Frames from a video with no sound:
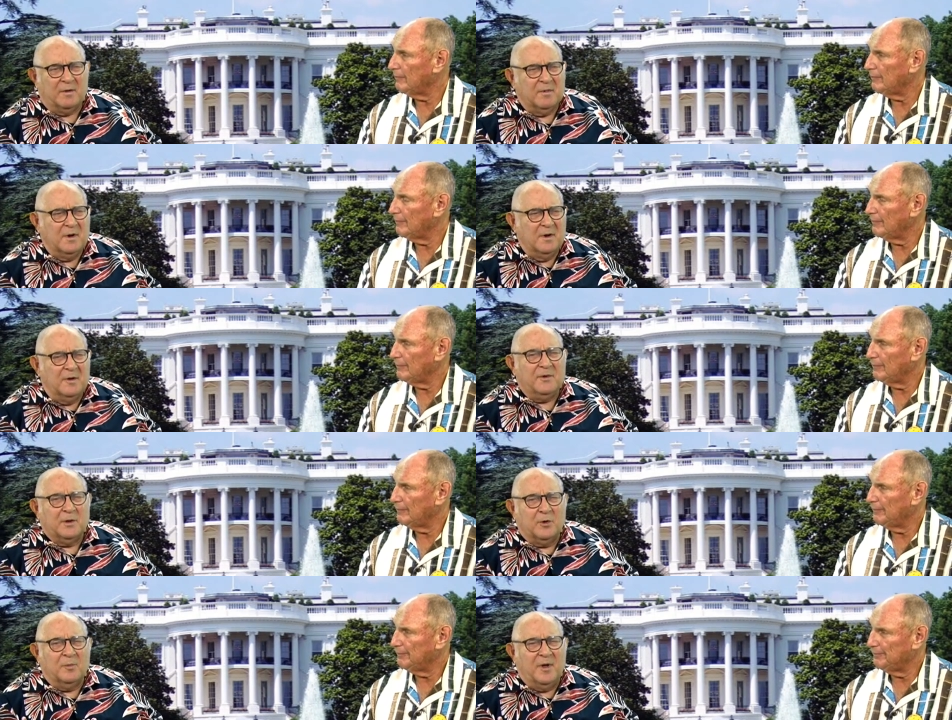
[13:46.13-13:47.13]
Speaker 1: it. If
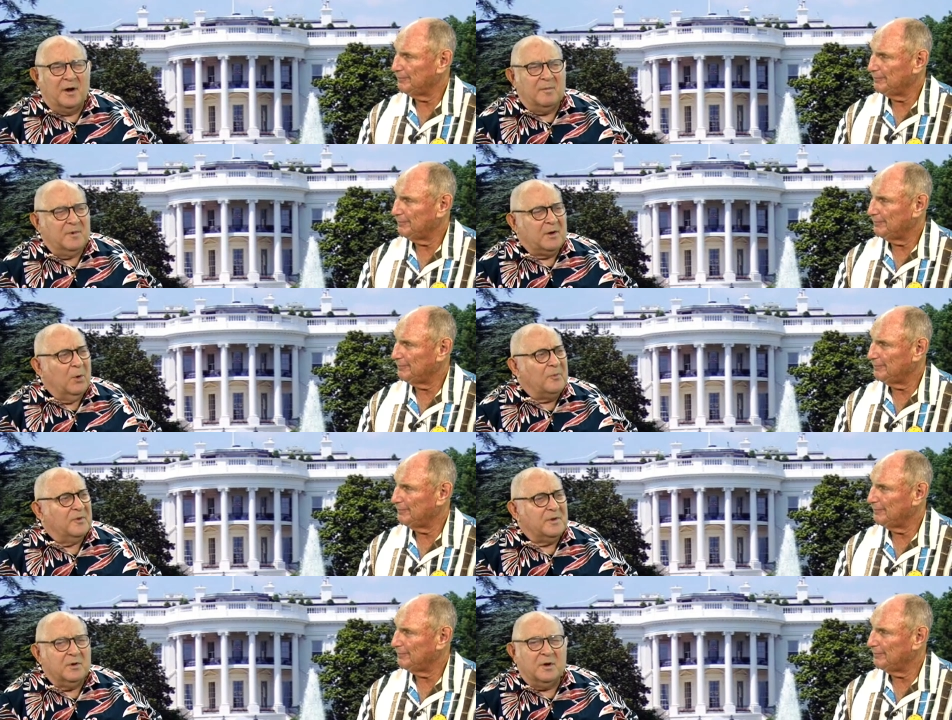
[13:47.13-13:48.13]
you learn about it, then
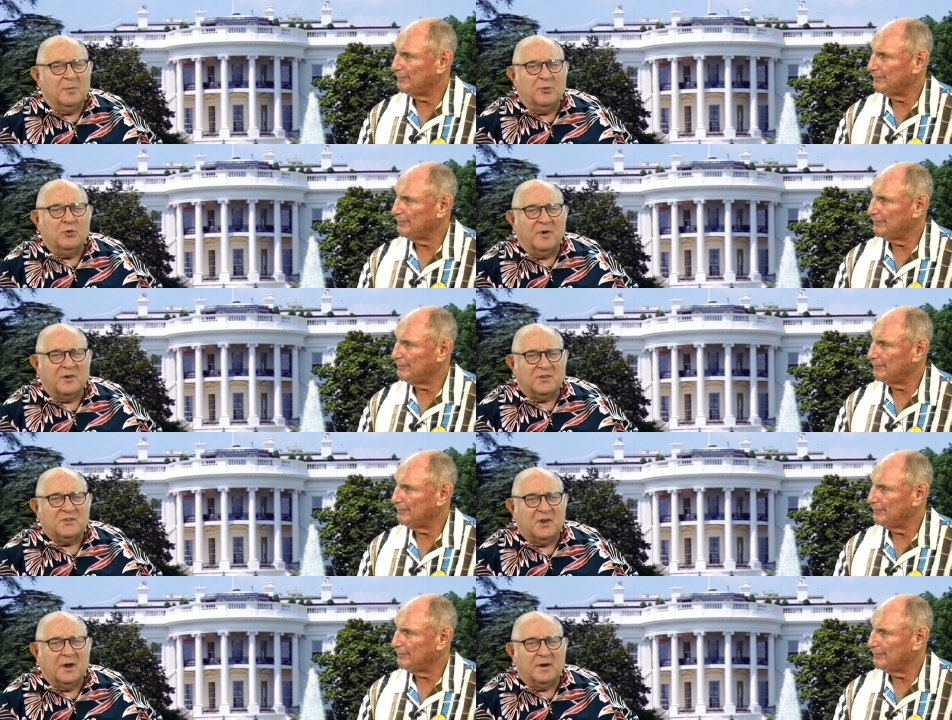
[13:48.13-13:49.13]
hopefully you can improve our
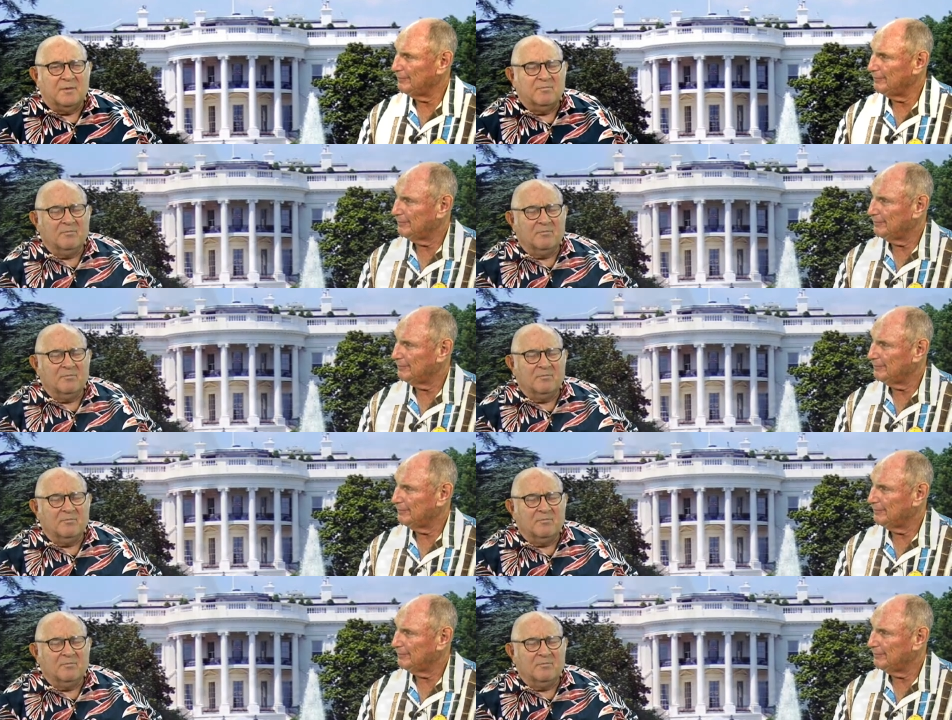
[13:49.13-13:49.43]
society.